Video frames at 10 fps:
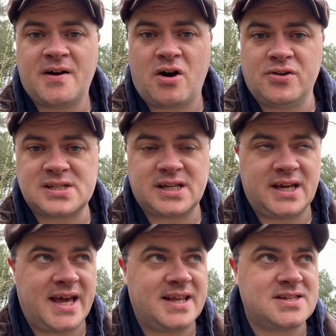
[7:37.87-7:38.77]
Honestly,
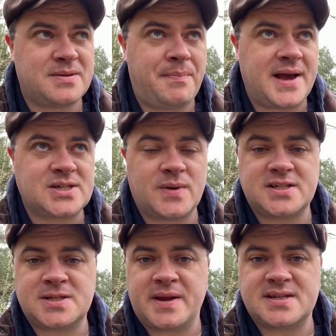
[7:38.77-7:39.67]
it's the best way to
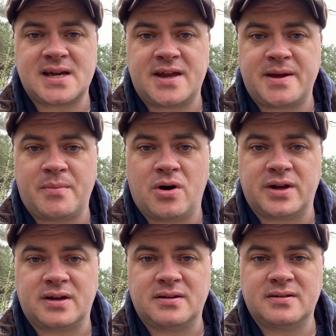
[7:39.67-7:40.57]
spend a Saturday morning.